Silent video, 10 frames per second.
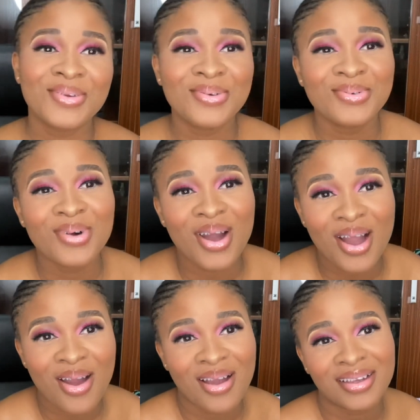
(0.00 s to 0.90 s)
You
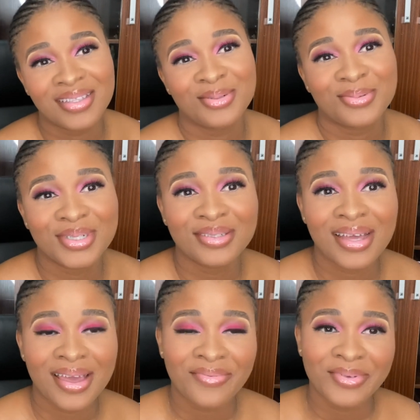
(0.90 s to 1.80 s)
are the real
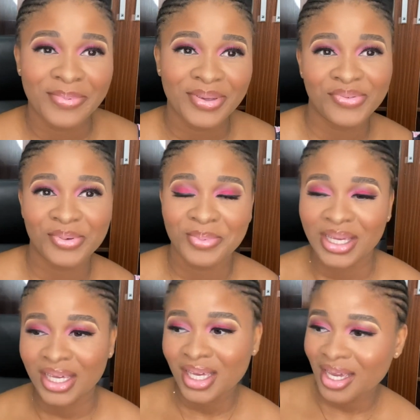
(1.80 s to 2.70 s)
MVP for
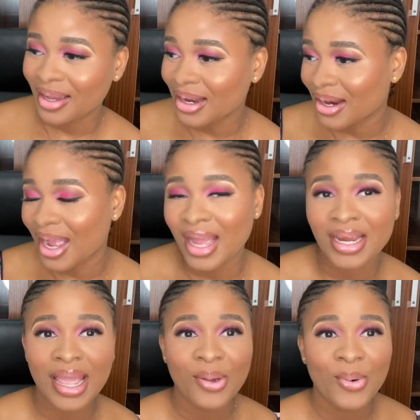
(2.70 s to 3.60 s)
being here, and
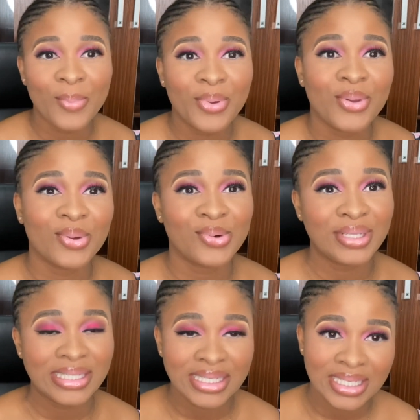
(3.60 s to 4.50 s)
I hope you're going
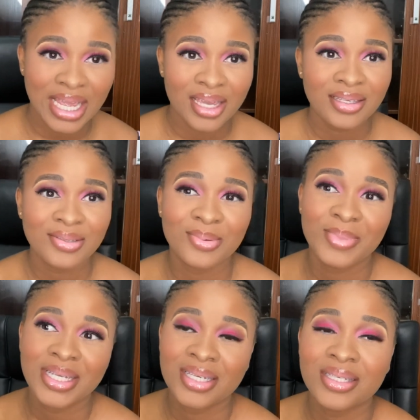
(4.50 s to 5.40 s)
to stay. So
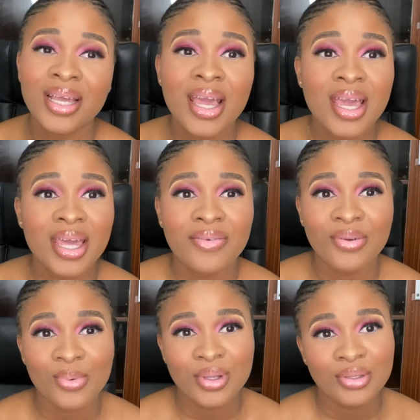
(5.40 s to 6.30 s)
please, if you
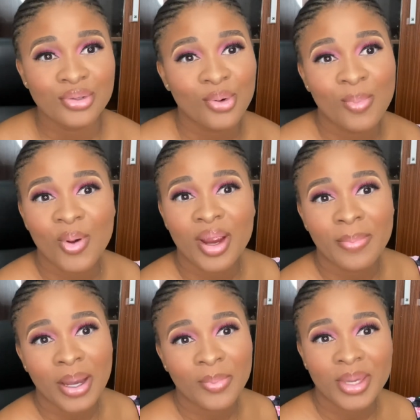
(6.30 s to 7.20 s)
want to know more
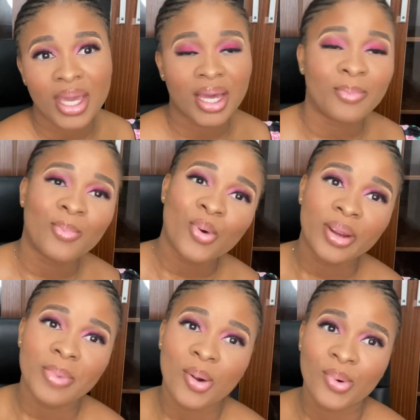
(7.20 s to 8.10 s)
about me and more
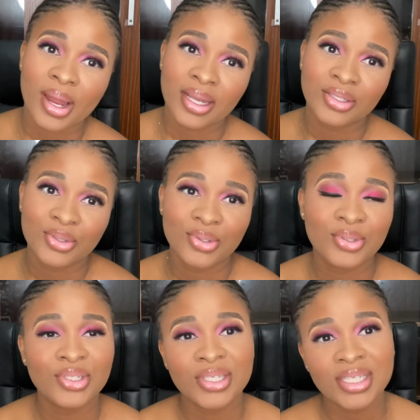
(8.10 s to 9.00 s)
about what I do,
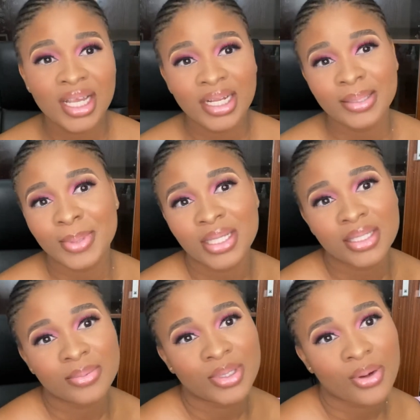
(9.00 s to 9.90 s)
just click the
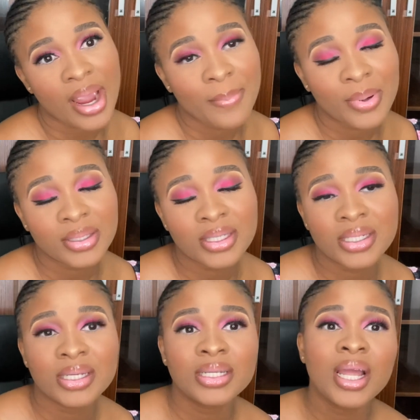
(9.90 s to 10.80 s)
subscribe
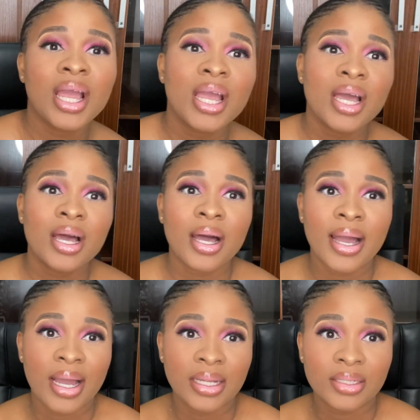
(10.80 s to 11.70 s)
button
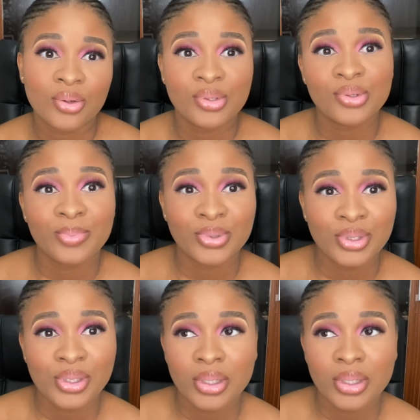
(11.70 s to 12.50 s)
and also push